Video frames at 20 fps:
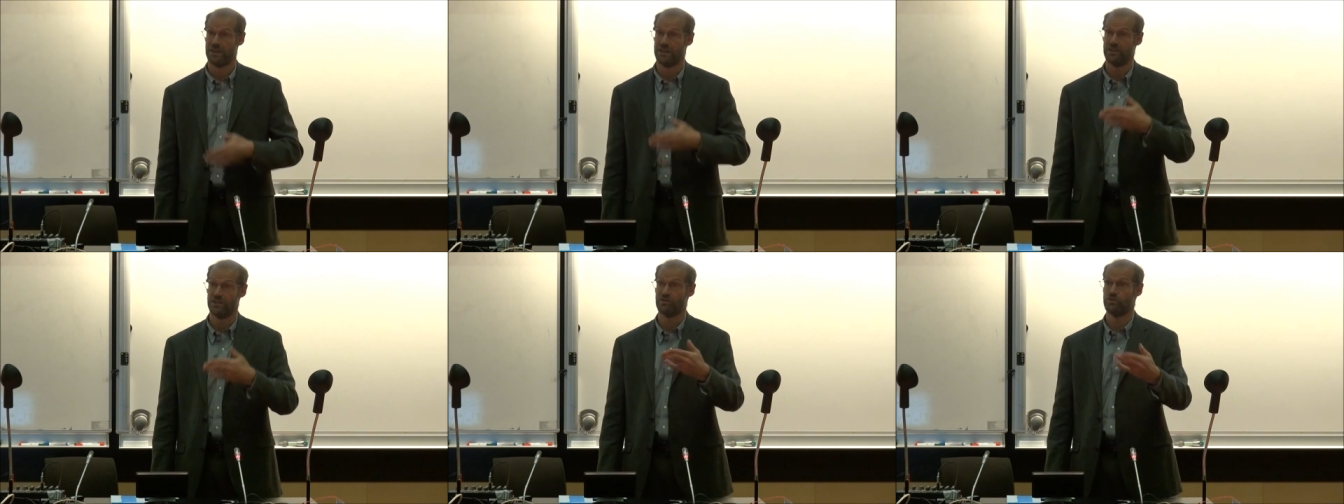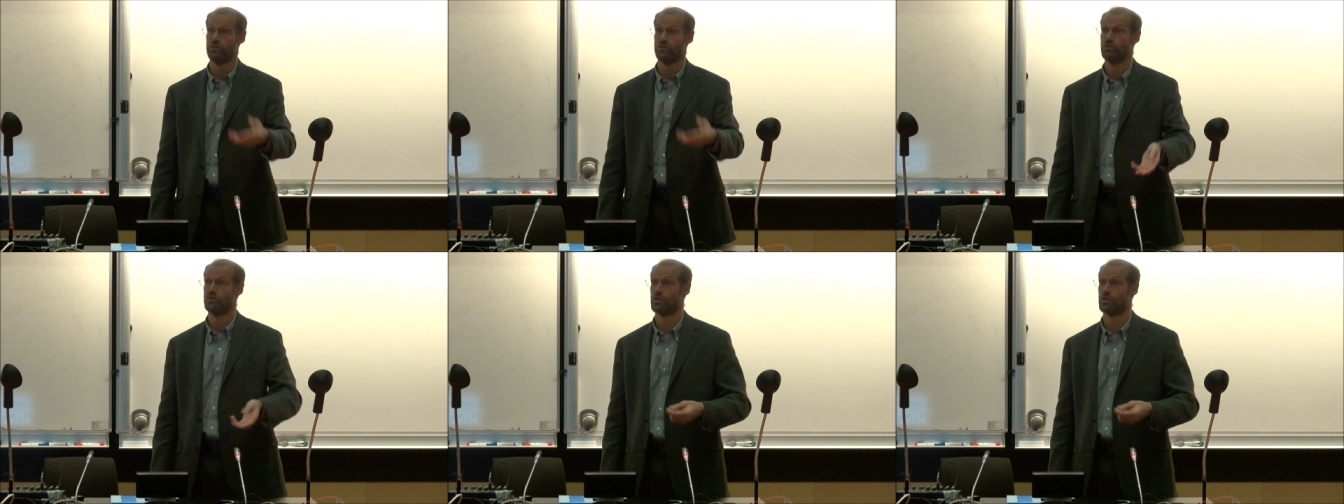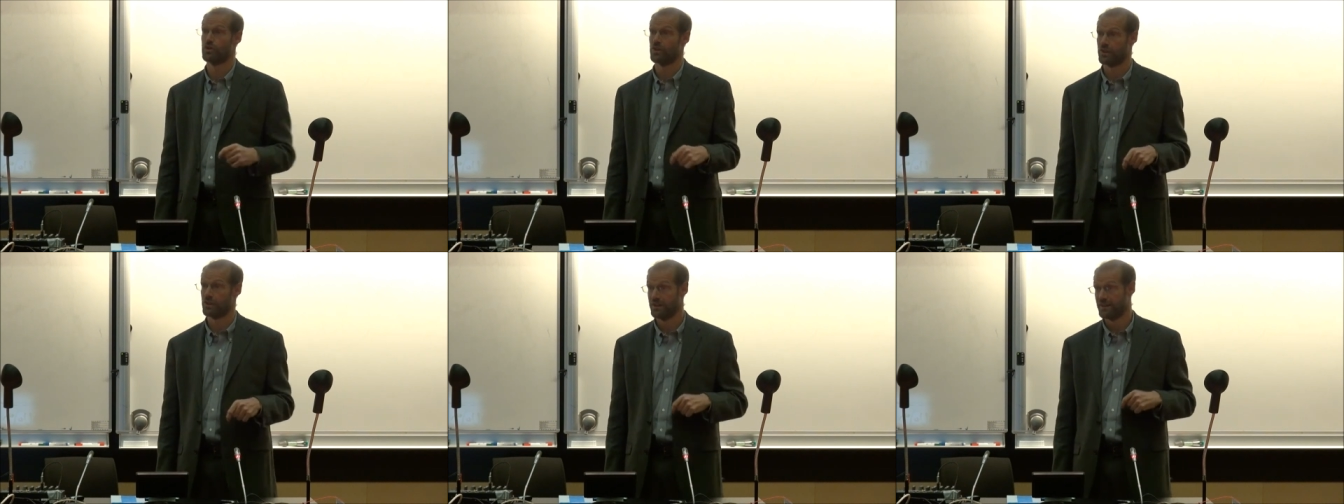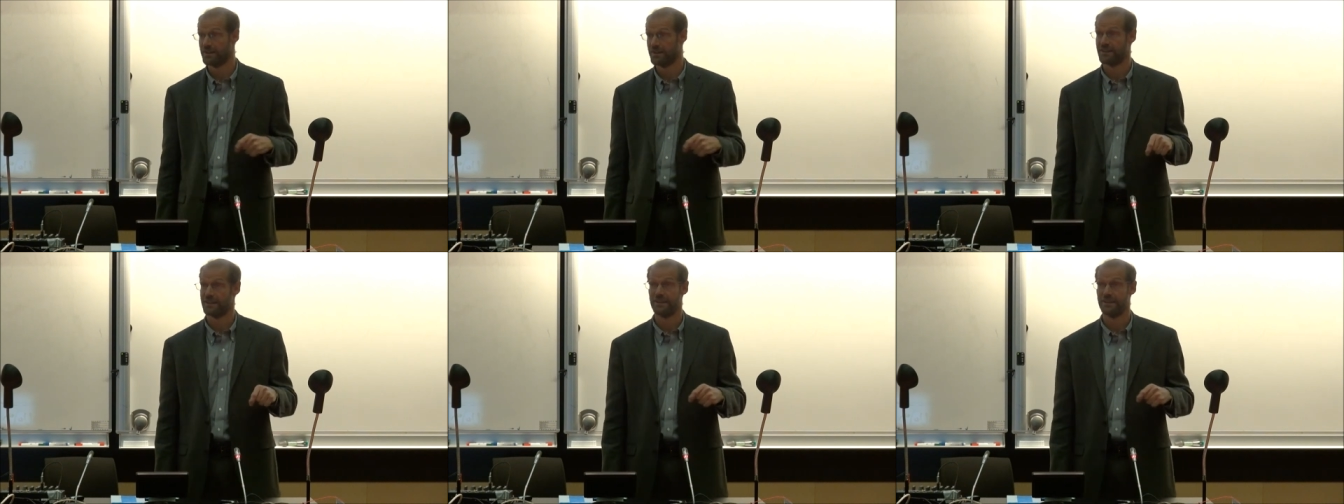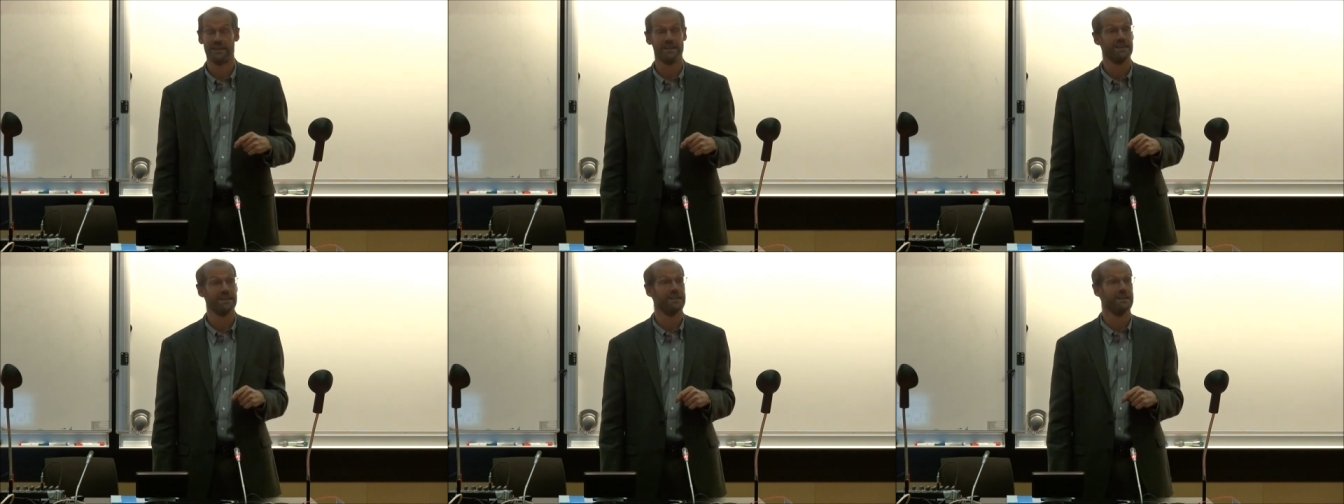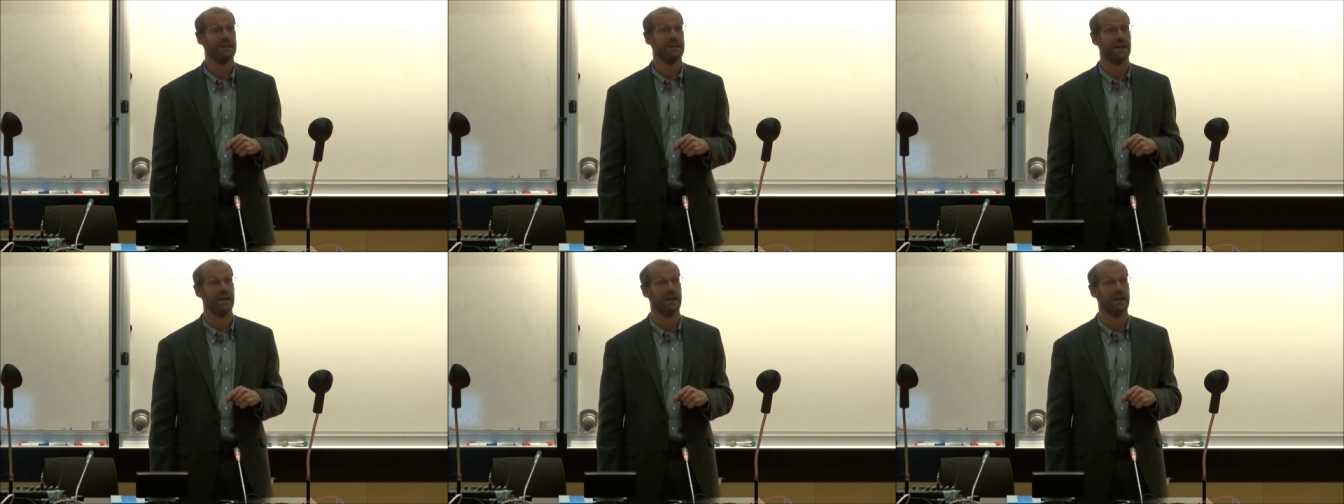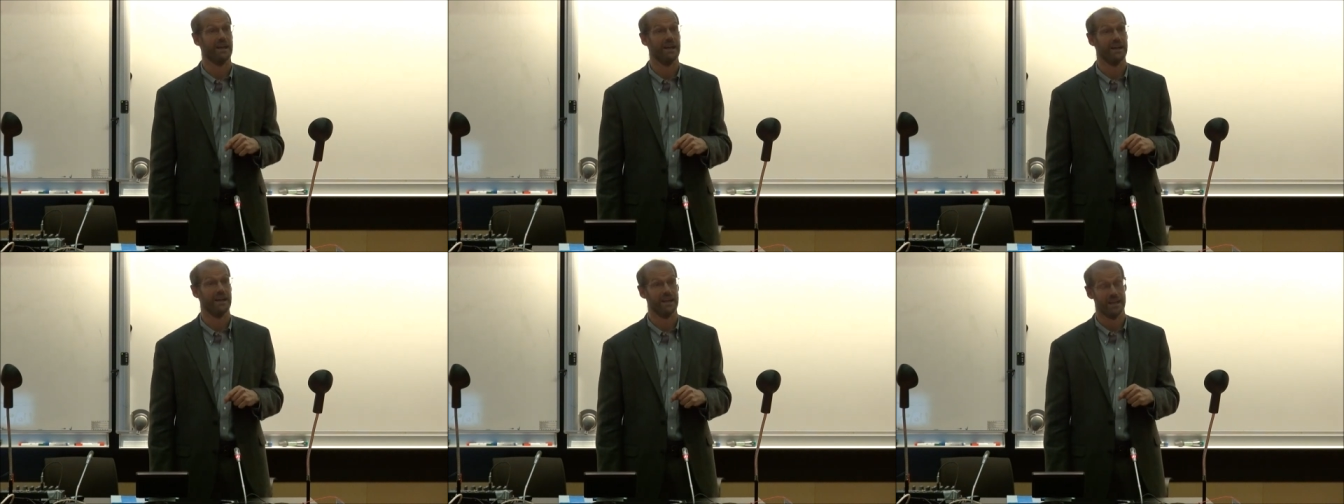in his new journal
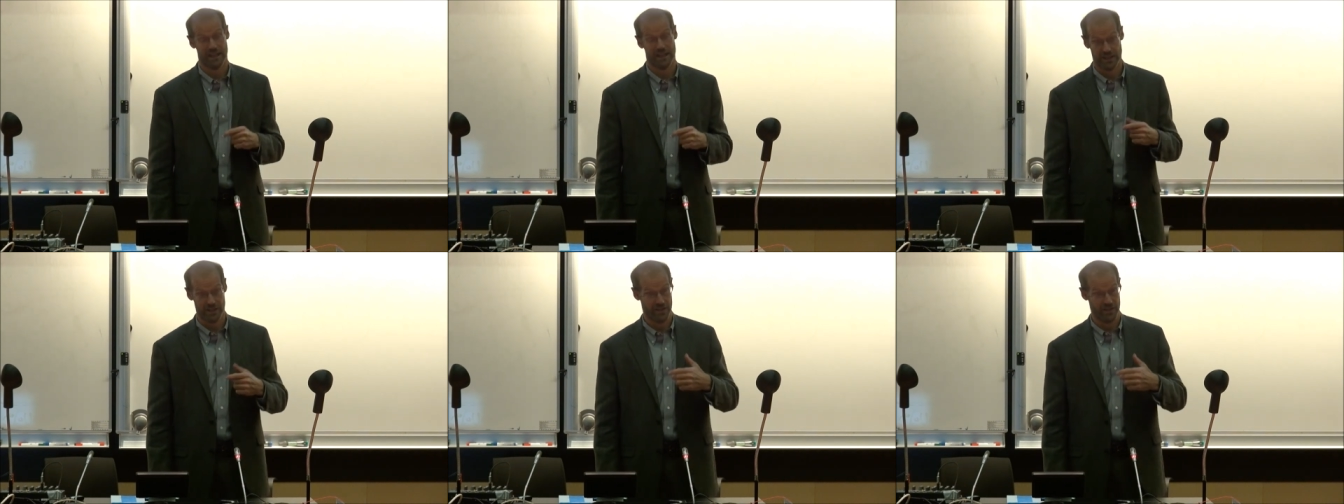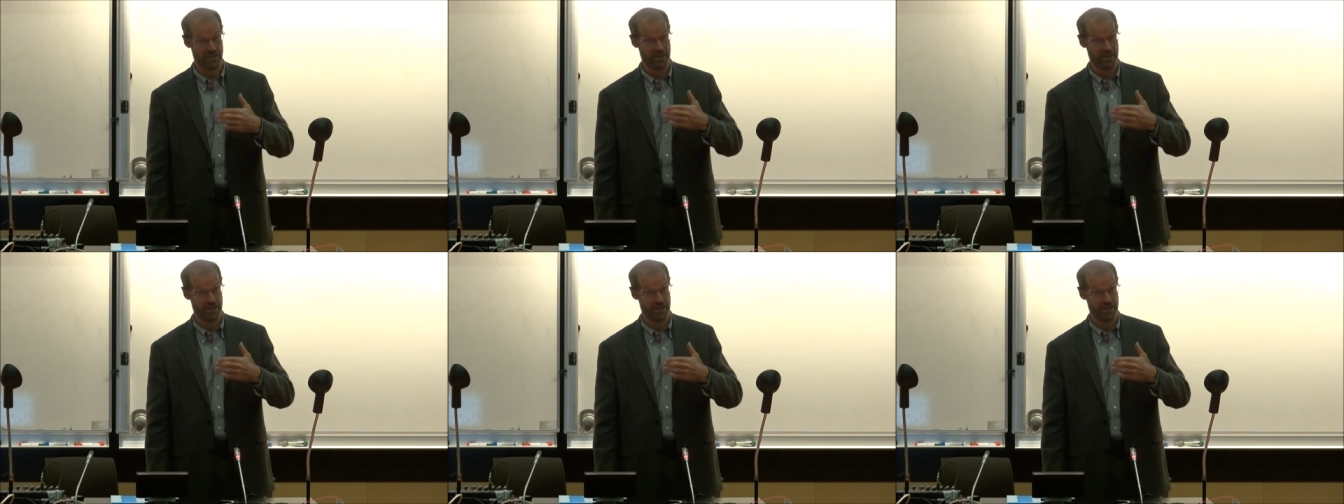uh,